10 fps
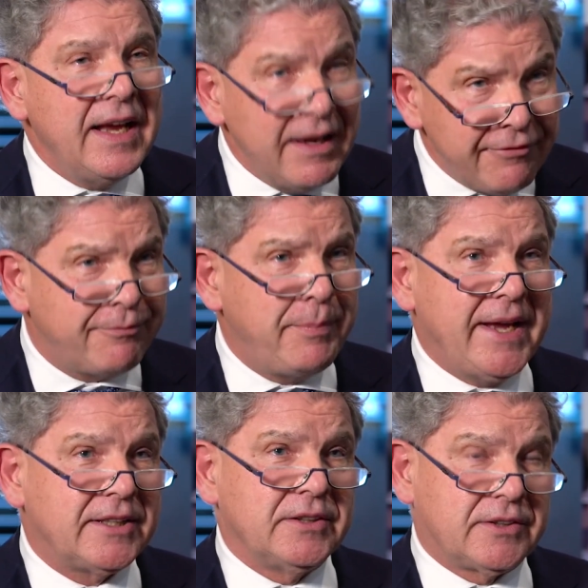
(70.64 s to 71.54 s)
if
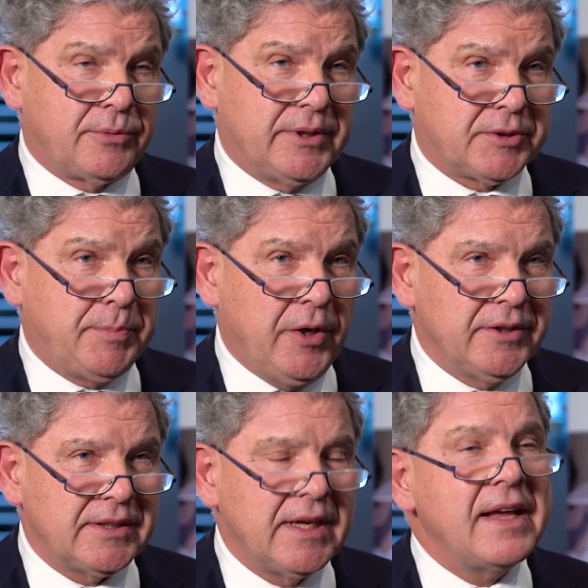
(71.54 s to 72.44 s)
patients
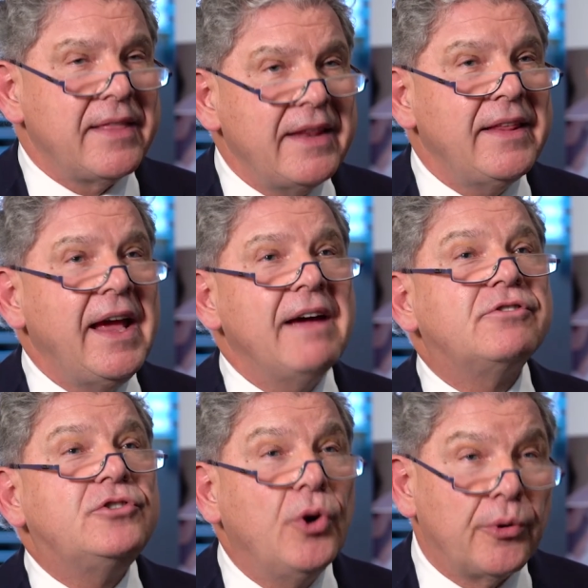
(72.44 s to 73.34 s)
respond, then they
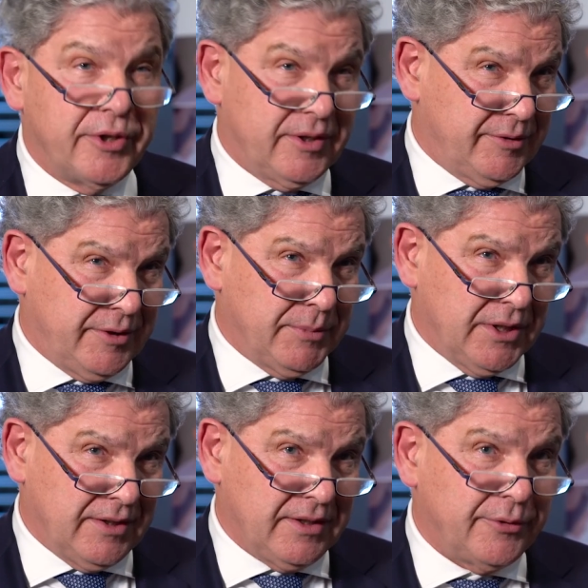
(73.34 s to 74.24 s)
have
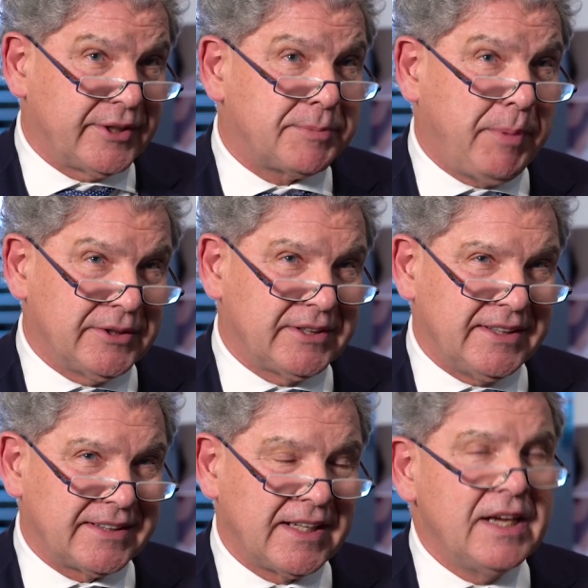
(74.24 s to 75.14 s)
durable
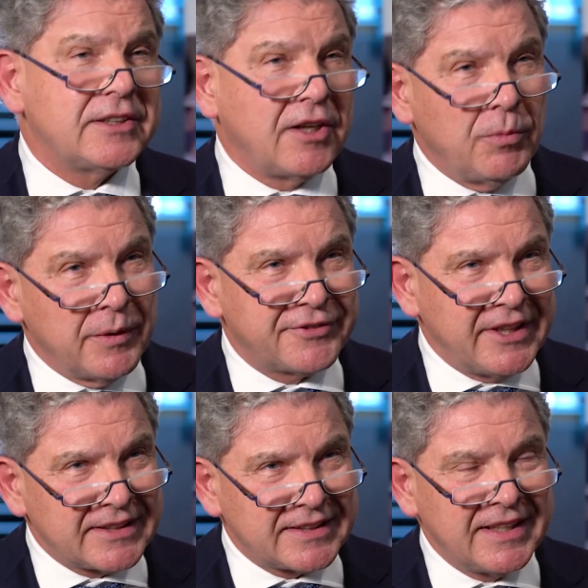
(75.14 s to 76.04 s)
responses. So with
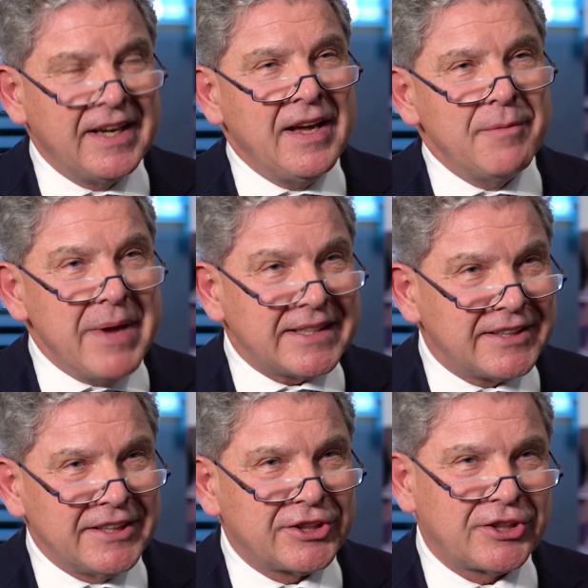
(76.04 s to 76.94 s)
this
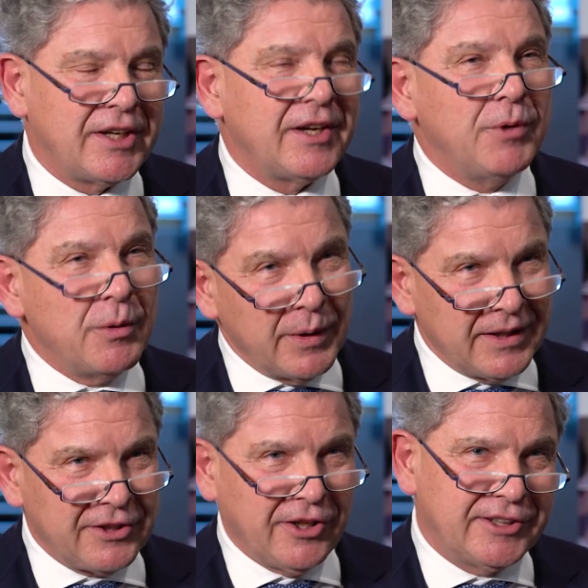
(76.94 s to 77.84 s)
message, we
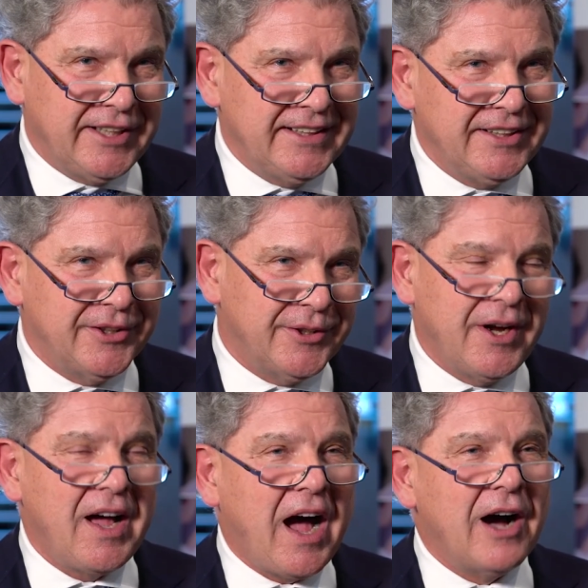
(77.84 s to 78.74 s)
will
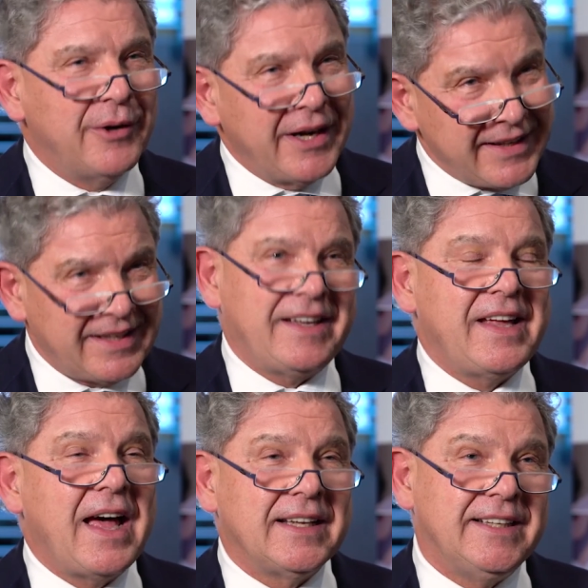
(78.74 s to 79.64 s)
continue our
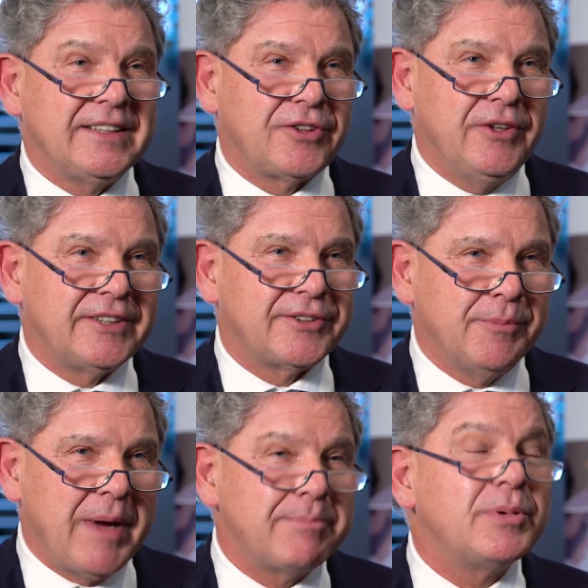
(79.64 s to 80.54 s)

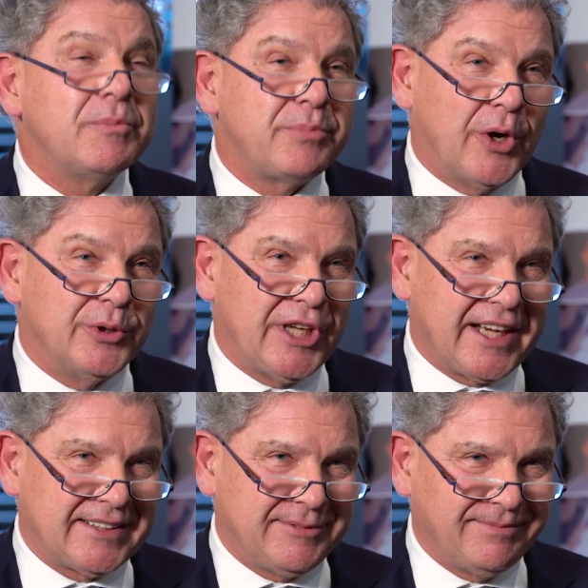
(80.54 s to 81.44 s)
atezolizumab
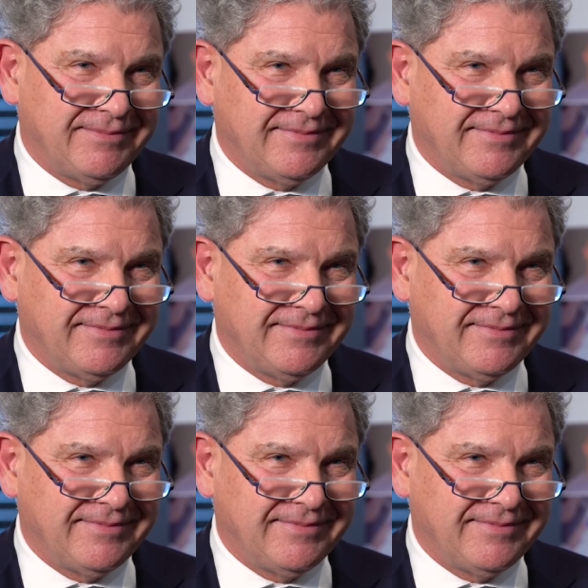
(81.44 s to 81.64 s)
project.